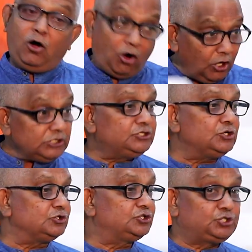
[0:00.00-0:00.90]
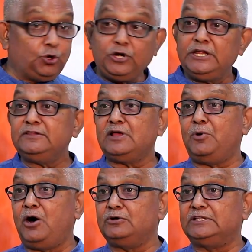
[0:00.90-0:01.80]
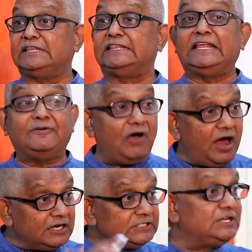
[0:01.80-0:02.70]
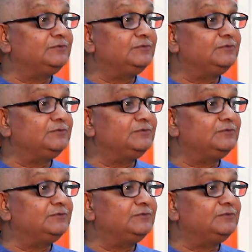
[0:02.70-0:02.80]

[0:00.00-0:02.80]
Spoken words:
Also, stories about the Devans